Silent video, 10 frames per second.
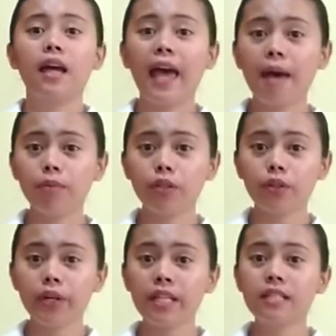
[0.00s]

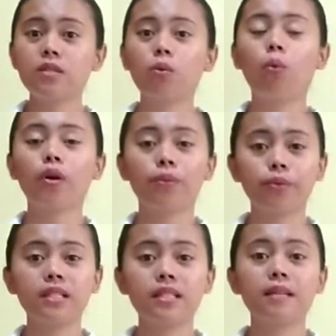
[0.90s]
hemorrhoids, or
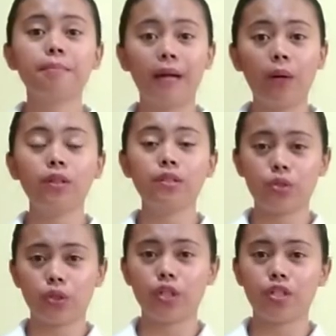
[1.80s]
recent bowel
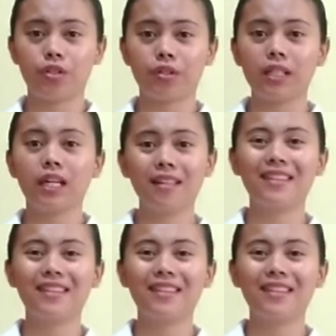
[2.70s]
surgery.